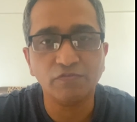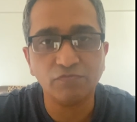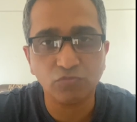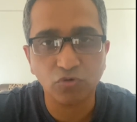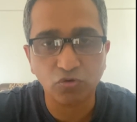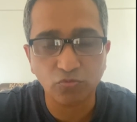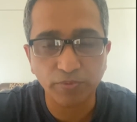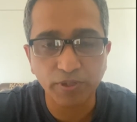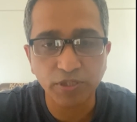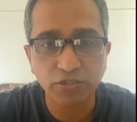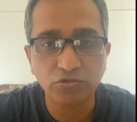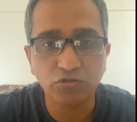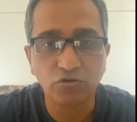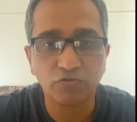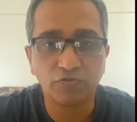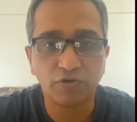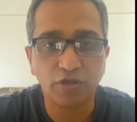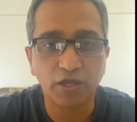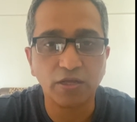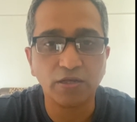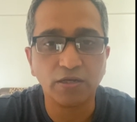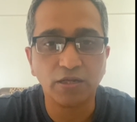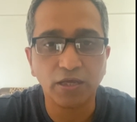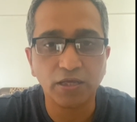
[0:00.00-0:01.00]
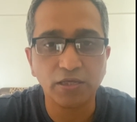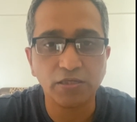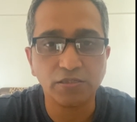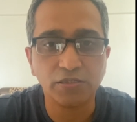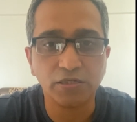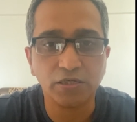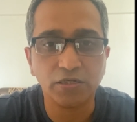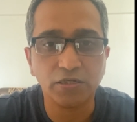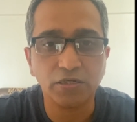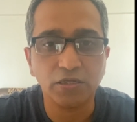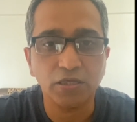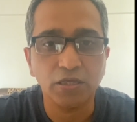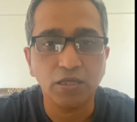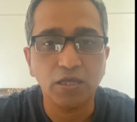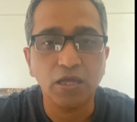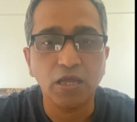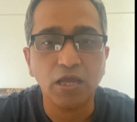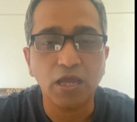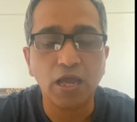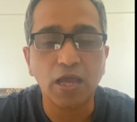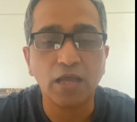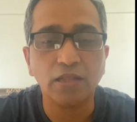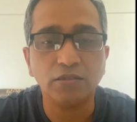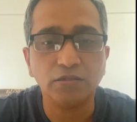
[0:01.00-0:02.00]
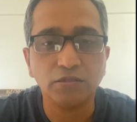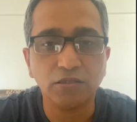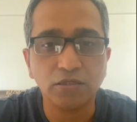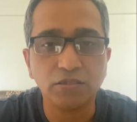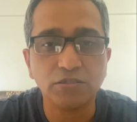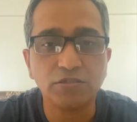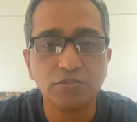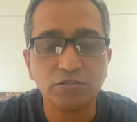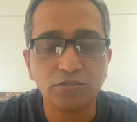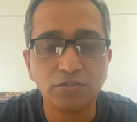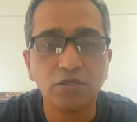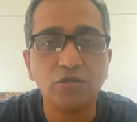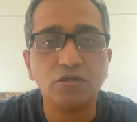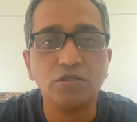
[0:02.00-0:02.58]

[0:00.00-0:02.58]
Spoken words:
movements of hand hygiene, and thus